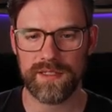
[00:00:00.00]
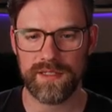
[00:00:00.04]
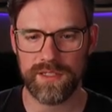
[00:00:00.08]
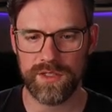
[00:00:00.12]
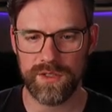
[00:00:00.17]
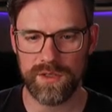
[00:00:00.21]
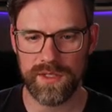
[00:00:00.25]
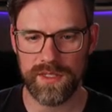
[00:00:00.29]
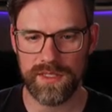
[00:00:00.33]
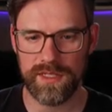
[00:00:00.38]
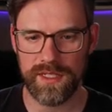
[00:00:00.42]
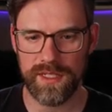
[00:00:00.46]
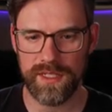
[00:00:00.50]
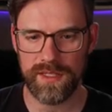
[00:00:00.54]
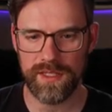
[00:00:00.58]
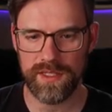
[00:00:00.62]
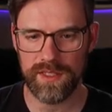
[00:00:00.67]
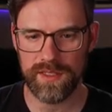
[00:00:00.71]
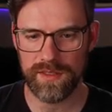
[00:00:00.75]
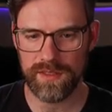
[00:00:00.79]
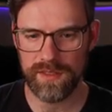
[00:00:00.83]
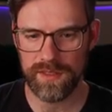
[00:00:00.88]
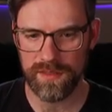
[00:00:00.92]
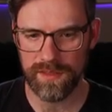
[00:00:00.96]
So you see
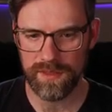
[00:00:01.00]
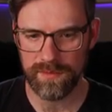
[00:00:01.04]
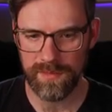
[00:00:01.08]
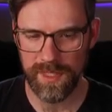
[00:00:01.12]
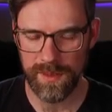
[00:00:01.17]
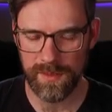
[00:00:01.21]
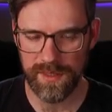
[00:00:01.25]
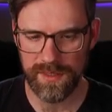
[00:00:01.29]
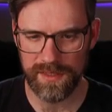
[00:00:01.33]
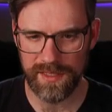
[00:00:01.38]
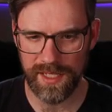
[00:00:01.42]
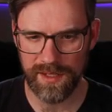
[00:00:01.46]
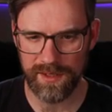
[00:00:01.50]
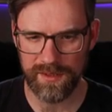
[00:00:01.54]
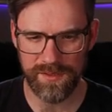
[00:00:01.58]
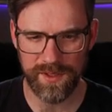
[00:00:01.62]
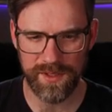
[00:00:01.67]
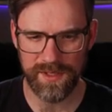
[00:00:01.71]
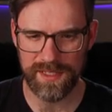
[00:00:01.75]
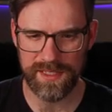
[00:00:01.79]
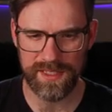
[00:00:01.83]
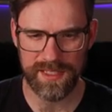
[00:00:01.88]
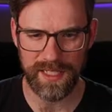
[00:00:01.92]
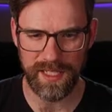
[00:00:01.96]
this, maybe it's, I don't know if
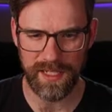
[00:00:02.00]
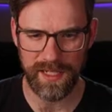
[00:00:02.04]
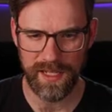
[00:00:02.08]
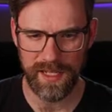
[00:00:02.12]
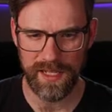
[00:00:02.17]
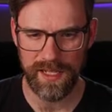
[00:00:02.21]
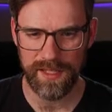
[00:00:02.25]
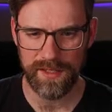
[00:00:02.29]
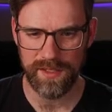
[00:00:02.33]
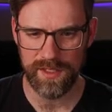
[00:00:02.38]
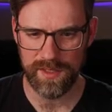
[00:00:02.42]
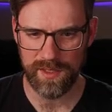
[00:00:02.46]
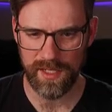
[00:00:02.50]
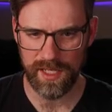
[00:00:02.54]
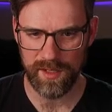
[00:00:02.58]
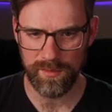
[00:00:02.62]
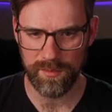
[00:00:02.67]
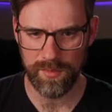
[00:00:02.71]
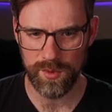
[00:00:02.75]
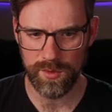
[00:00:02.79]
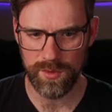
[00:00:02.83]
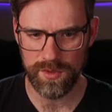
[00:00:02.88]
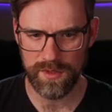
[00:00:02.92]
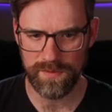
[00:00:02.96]
you can see it, this kind
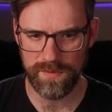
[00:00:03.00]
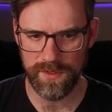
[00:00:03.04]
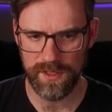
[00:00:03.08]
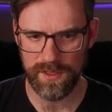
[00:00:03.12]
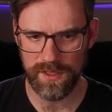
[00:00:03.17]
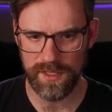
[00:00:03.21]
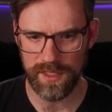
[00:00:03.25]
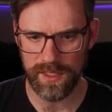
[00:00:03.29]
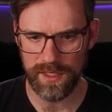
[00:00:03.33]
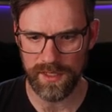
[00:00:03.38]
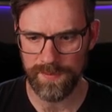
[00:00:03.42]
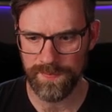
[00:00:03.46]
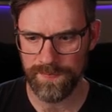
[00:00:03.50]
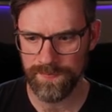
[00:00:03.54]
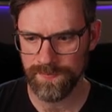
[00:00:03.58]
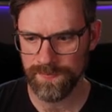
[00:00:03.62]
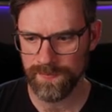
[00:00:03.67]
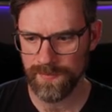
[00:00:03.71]
of blue sphere here,